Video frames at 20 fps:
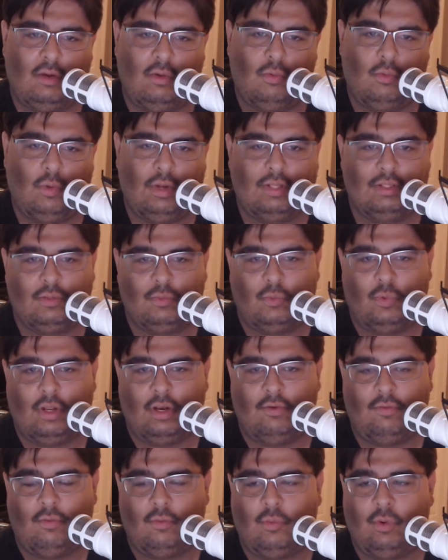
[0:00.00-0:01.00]
when's Way
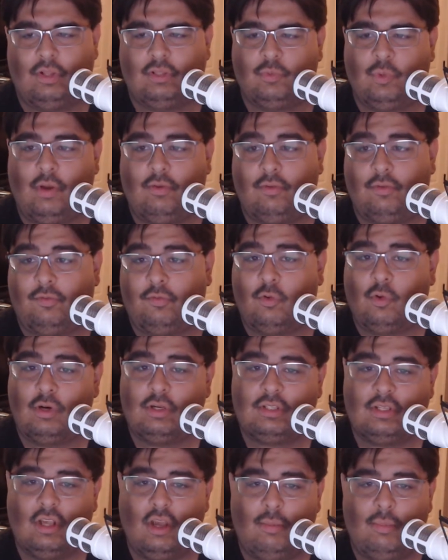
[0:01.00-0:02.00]
of the
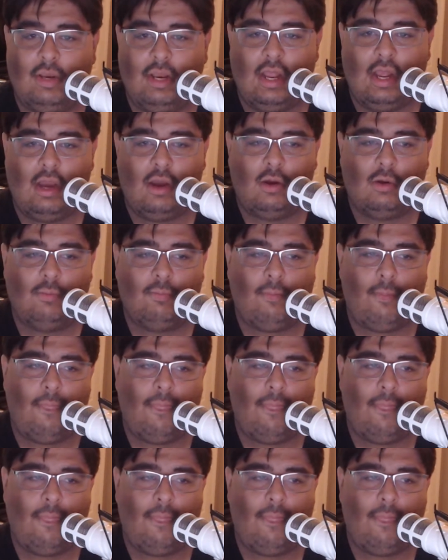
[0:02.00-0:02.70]
Force coming out?